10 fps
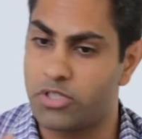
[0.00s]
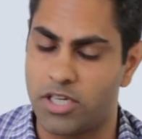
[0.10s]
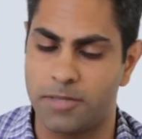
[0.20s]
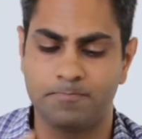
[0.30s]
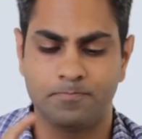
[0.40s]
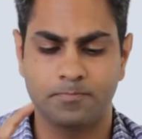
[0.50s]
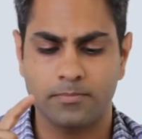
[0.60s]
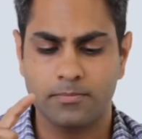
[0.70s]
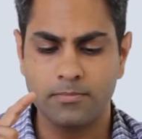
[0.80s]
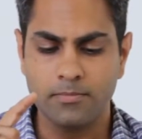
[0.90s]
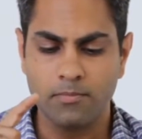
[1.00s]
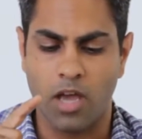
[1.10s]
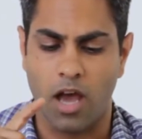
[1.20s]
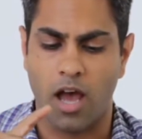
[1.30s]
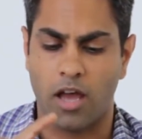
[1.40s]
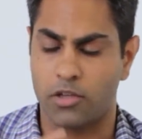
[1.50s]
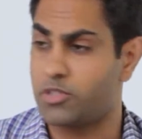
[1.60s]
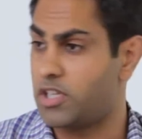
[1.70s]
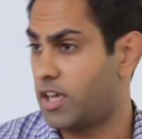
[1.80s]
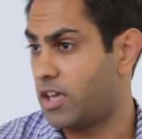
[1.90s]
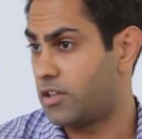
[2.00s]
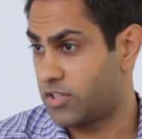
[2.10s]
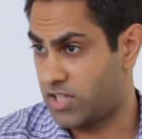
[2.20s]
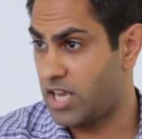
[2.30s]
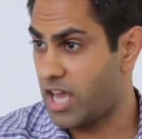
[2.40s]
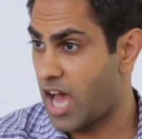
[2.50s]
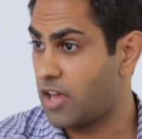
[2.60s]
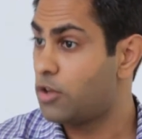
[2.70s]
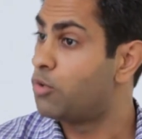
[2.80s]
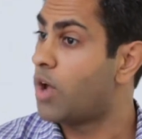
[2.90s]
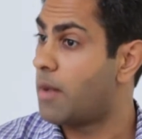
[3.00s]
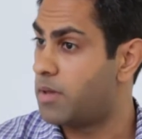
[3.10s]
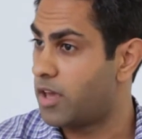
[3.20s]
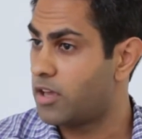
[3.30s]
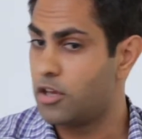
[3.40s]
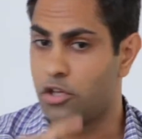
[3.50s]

see the skinny guy who got big.